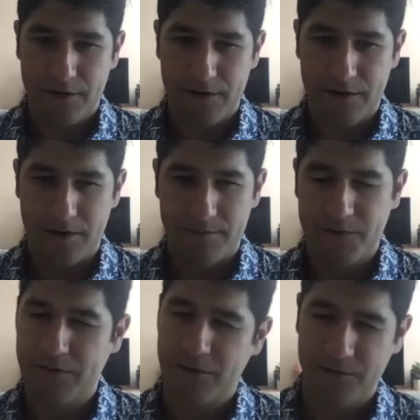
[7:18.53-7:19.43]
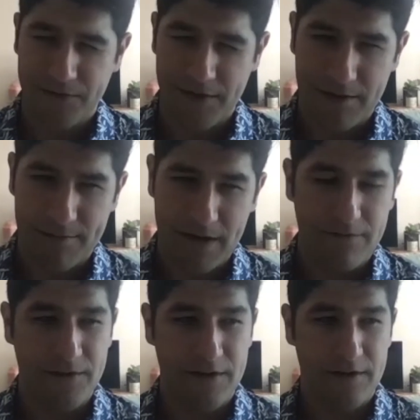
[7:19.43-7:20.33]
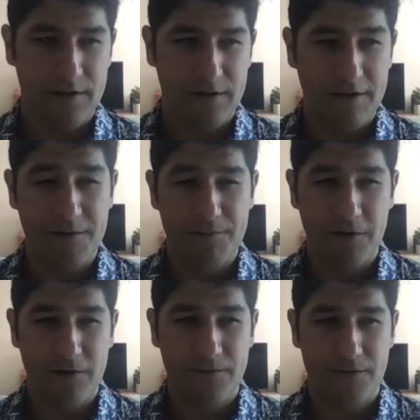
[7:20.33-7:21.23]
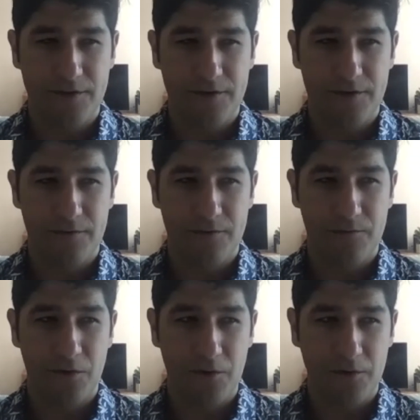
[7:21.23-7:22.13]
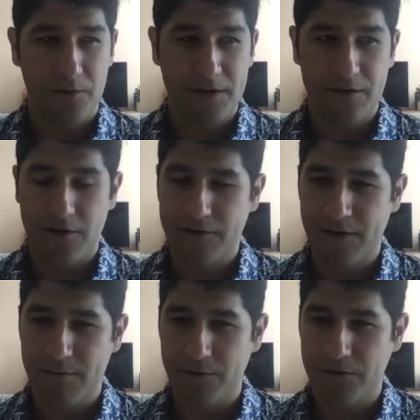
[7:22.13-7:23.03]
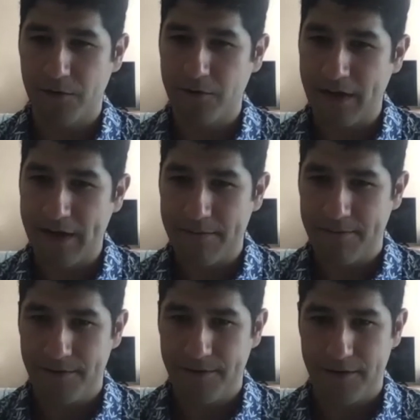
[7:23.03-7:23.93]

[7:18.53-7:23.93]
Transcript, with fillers: Um, so I've worked with them. I've done, I've been a part of the Rogue Theater Ensemble's Rogue Lab,